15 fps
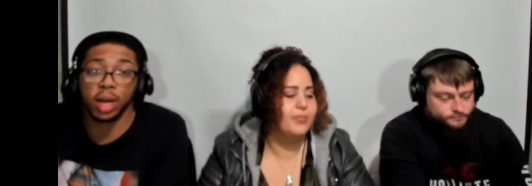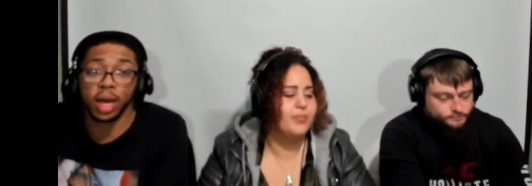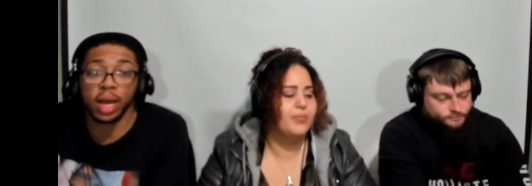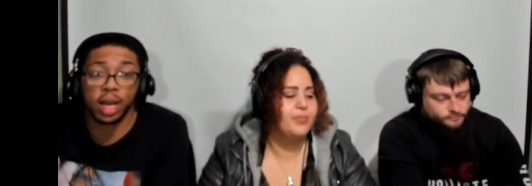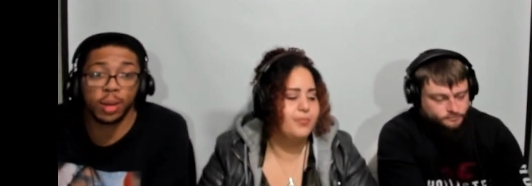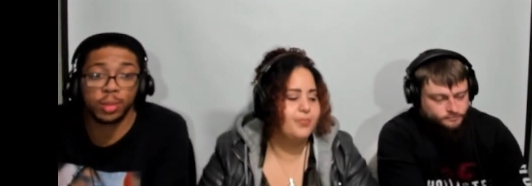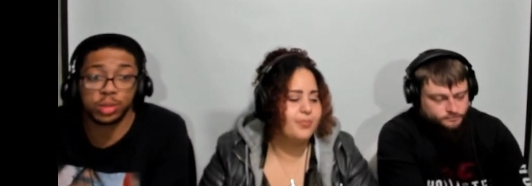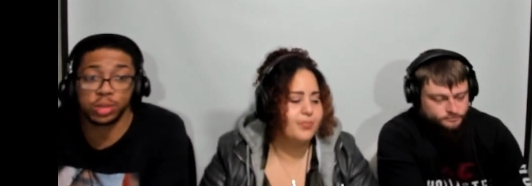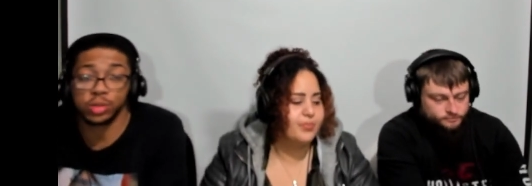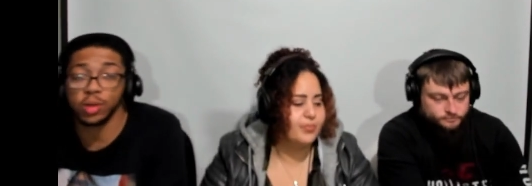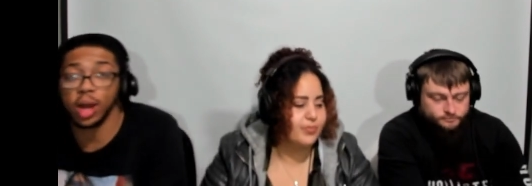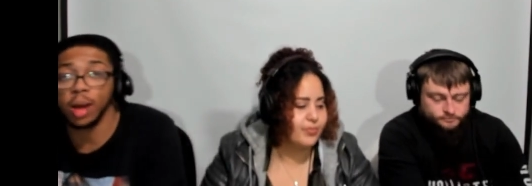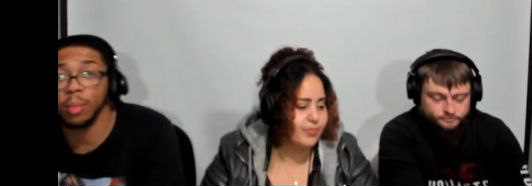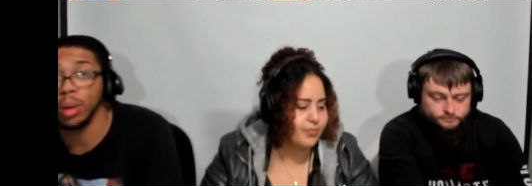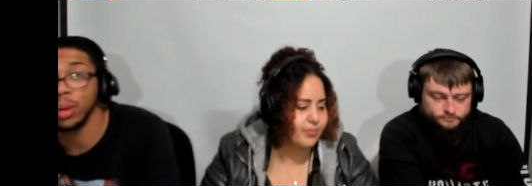Speaker 1: Like, comment,
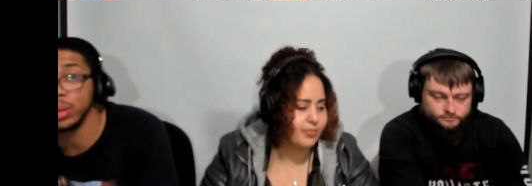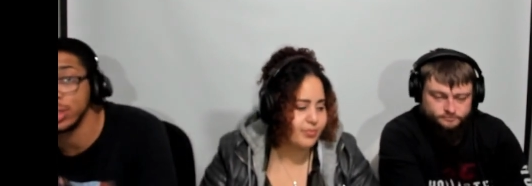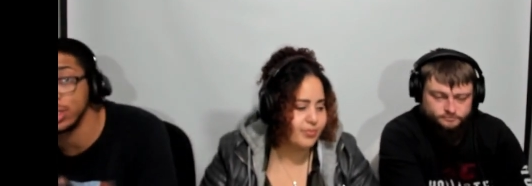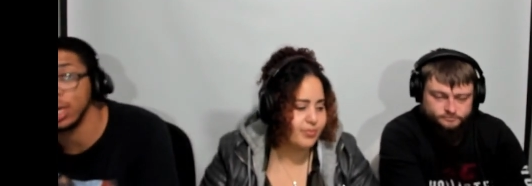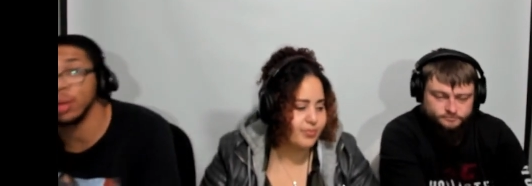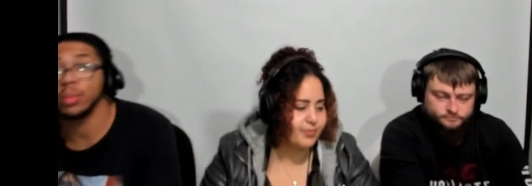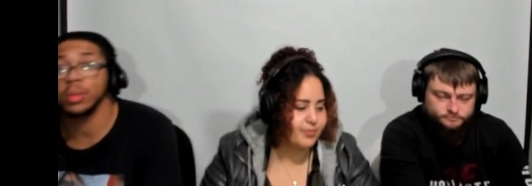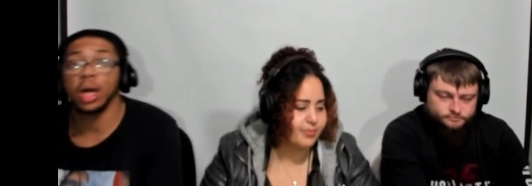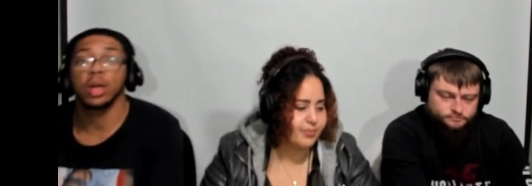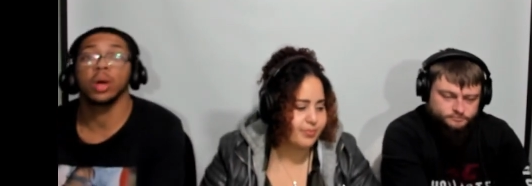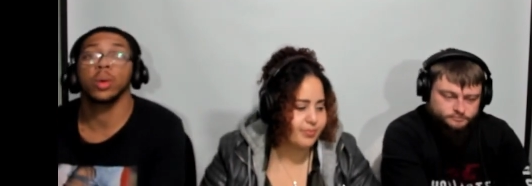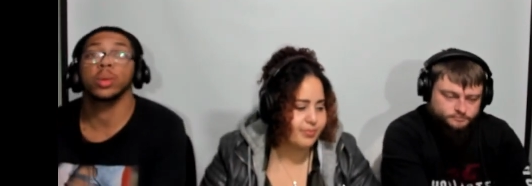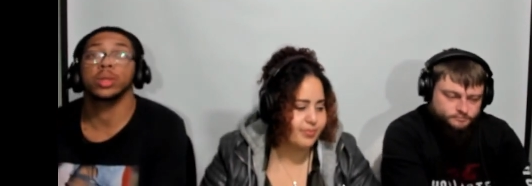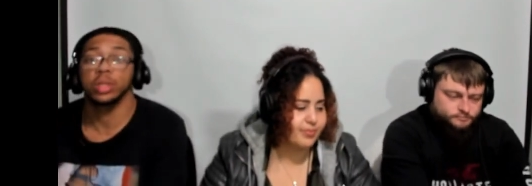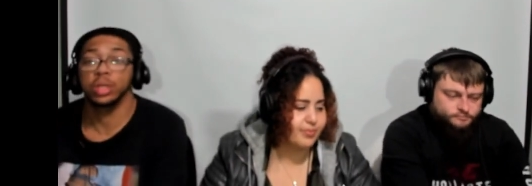subscribe, blow us up. Y'all
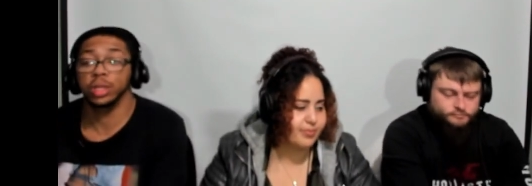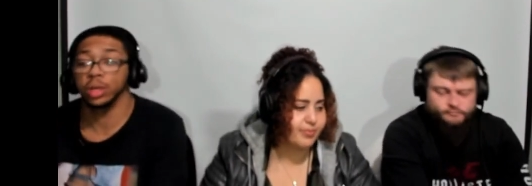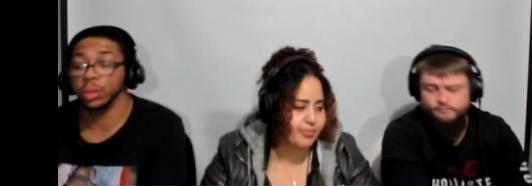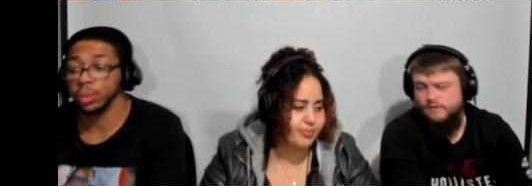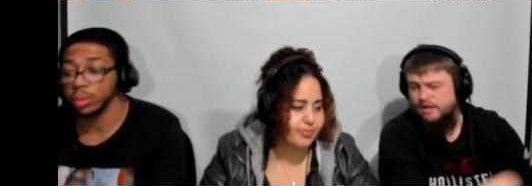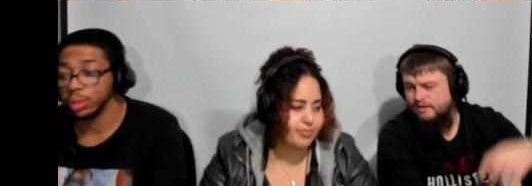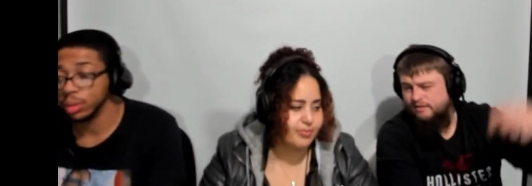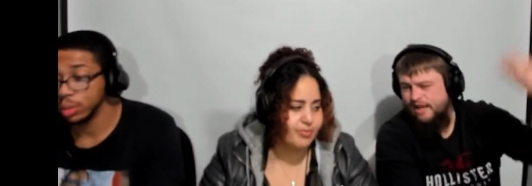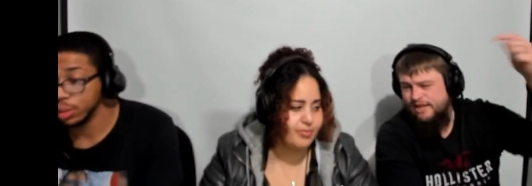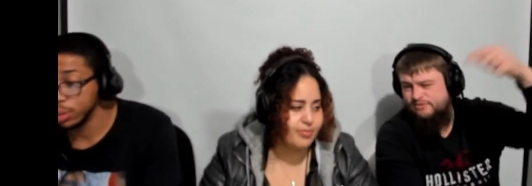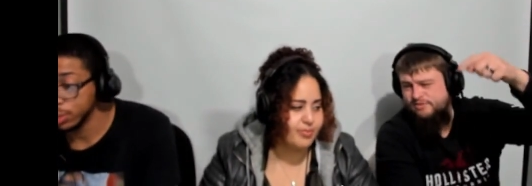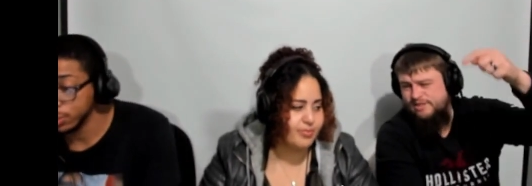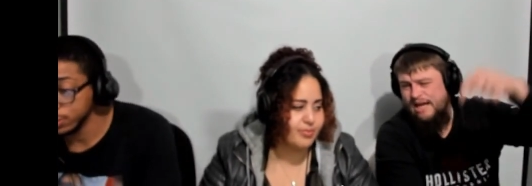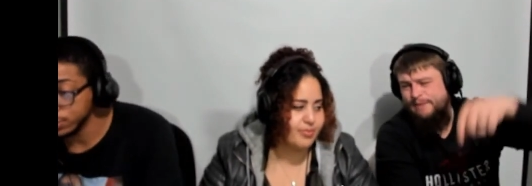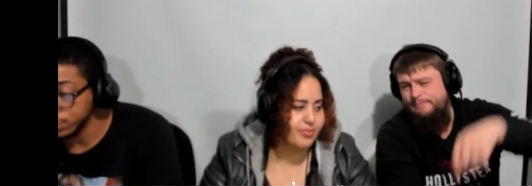know what to do.
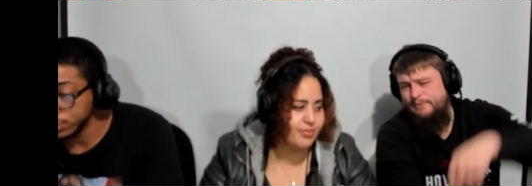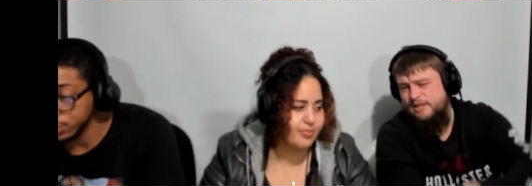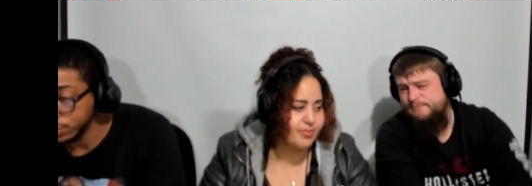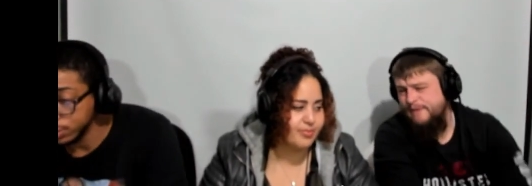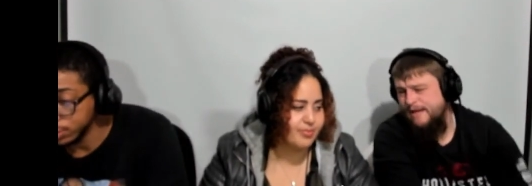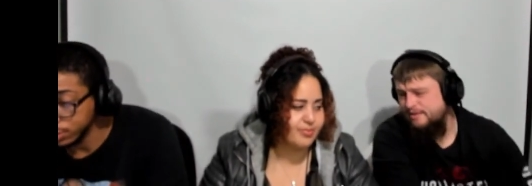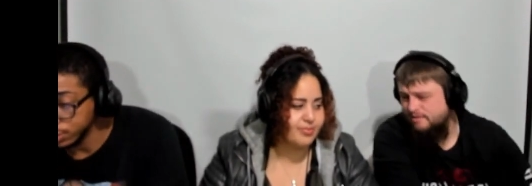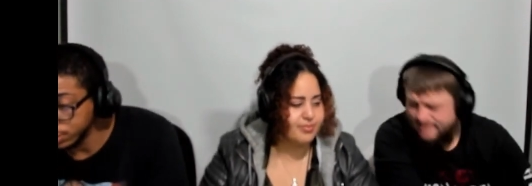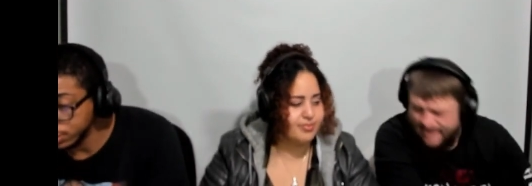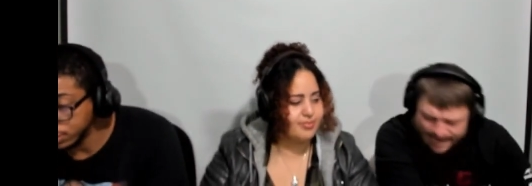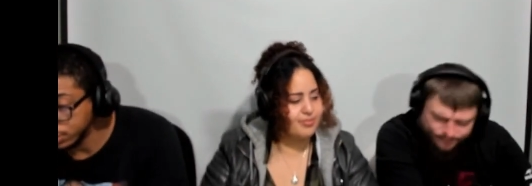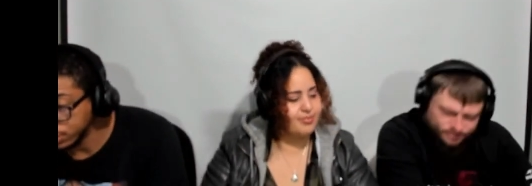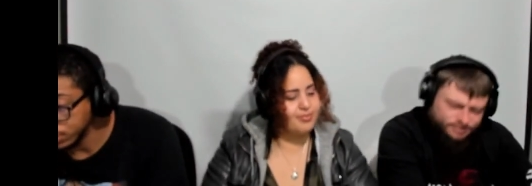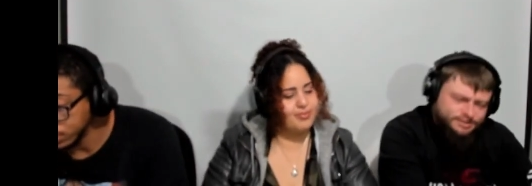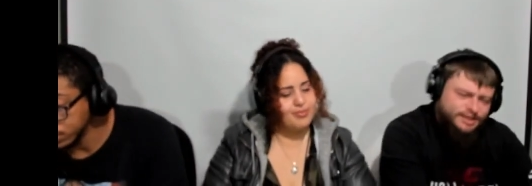
Speaker 2: Thanks for stopping and spending some
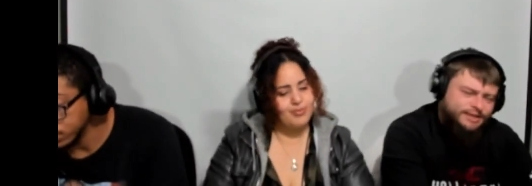time with us today.